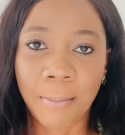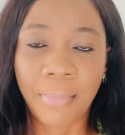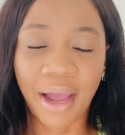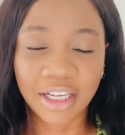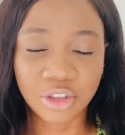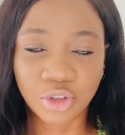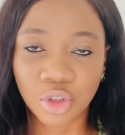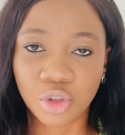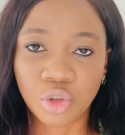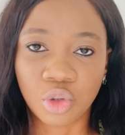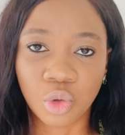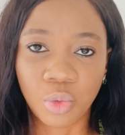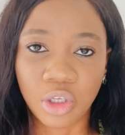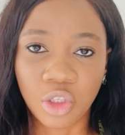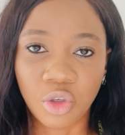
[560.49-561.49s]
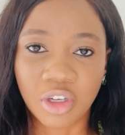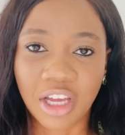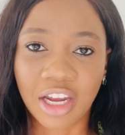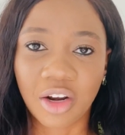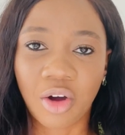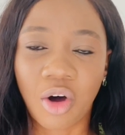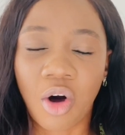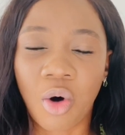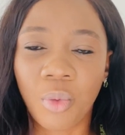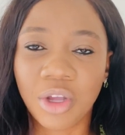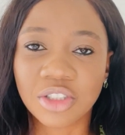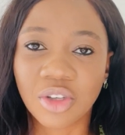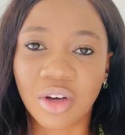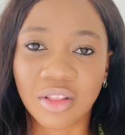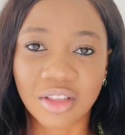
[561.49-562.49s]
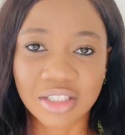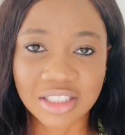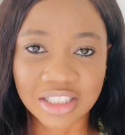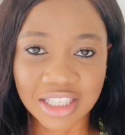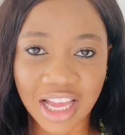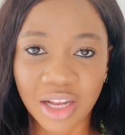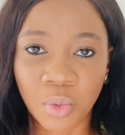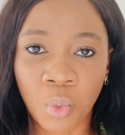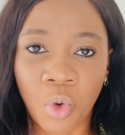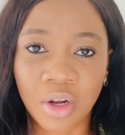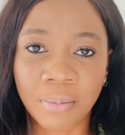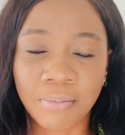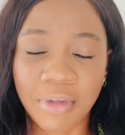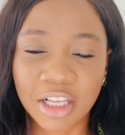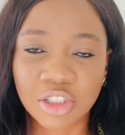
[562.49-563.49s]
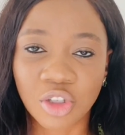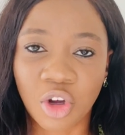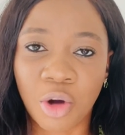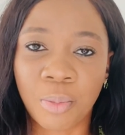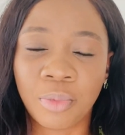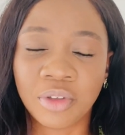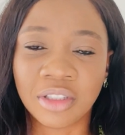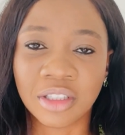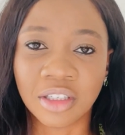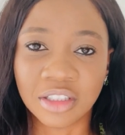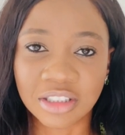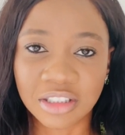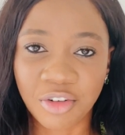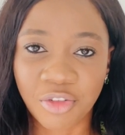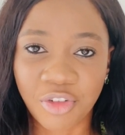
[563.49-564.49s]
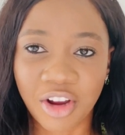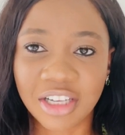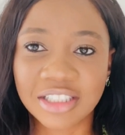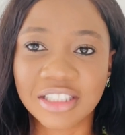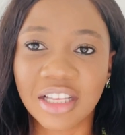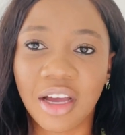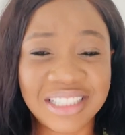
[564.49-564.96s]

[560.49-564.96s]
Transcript: By so doing, you can always understand what makes up the different